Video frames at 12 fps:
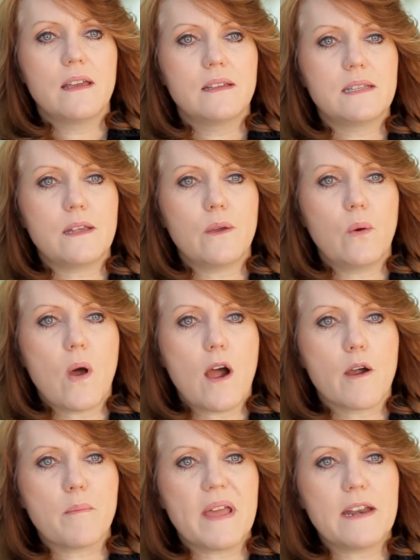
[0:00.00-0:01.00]
So
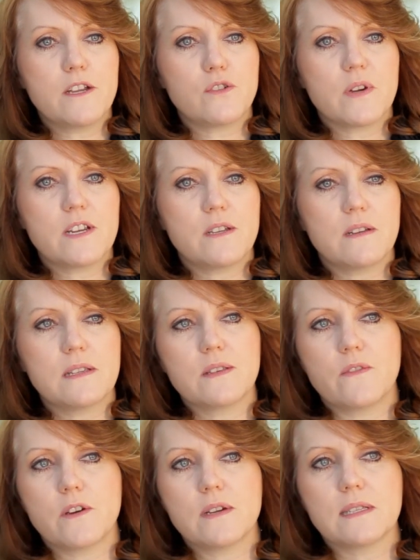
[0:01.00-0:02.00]
our penetration as
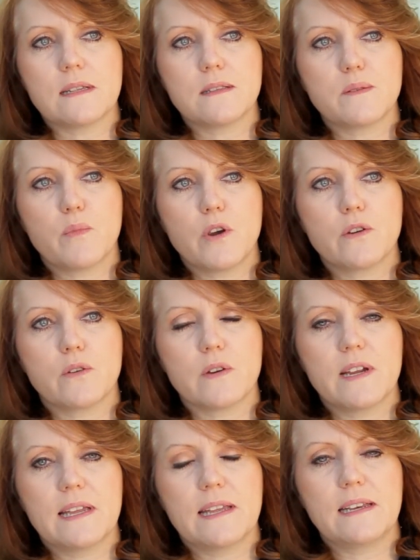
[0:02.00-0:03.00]
far as on smart
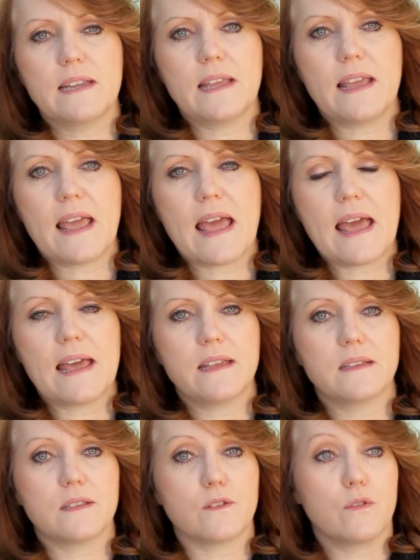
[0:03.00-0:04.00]
grid
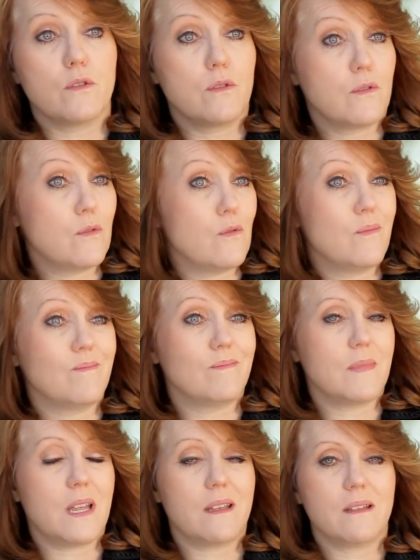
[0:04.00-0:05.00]
has
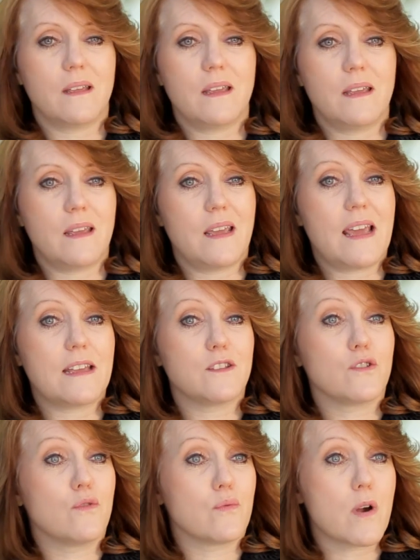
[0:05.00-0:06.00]

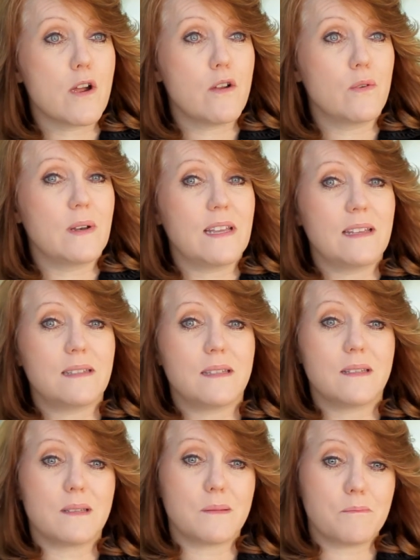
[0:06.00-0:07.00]
has grown.
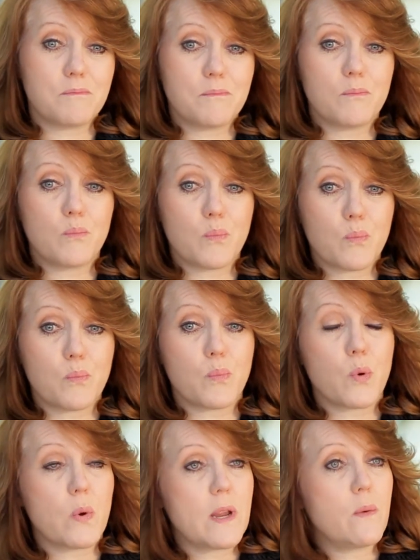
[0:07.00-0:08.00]
It's
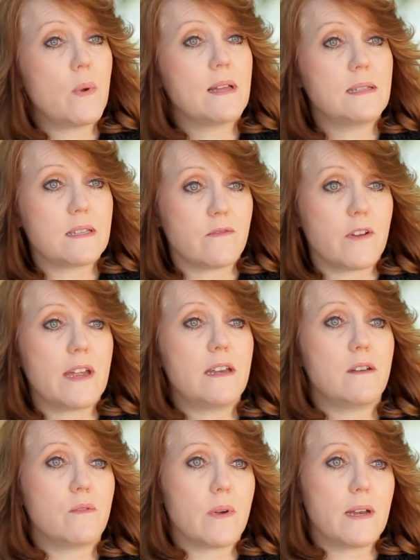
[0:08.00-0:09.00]
pretty well
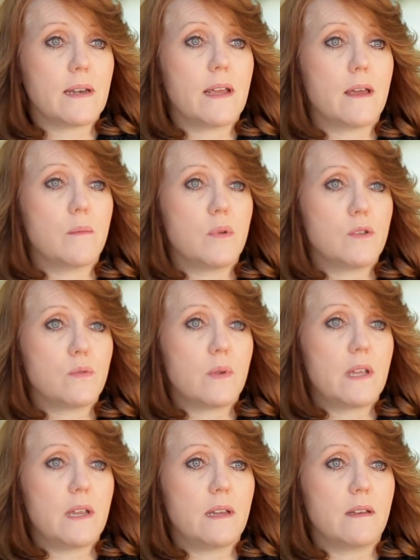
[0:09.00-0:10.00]
divided right now
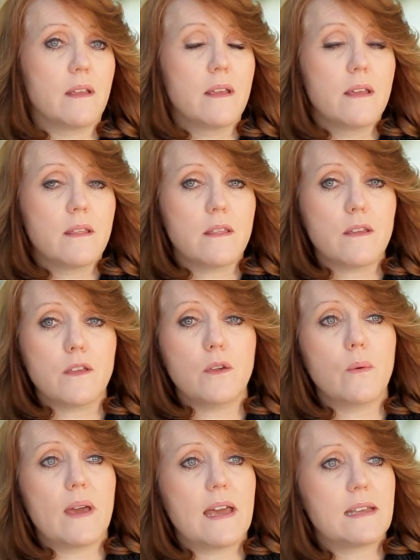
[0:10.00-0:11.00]
between the
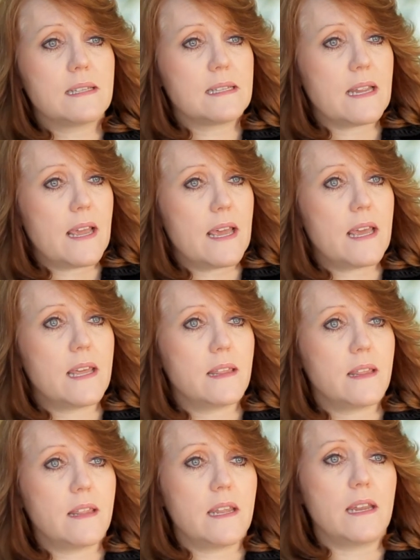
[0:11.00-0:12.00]
U.S.
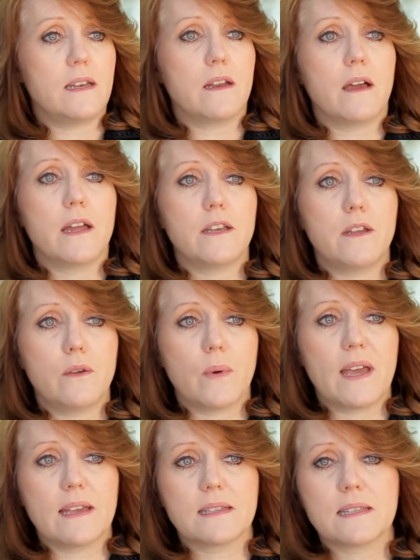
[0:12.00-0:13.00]
and the
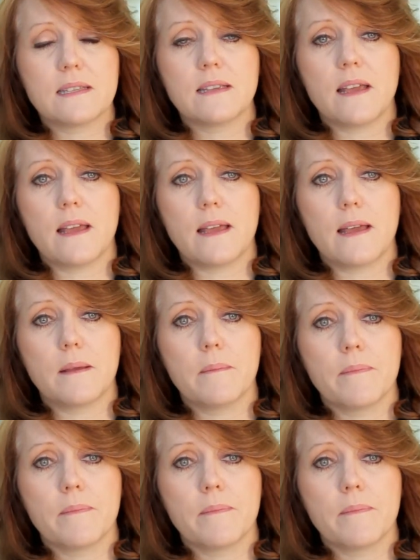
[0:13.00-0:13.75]
non-U.S. Uh,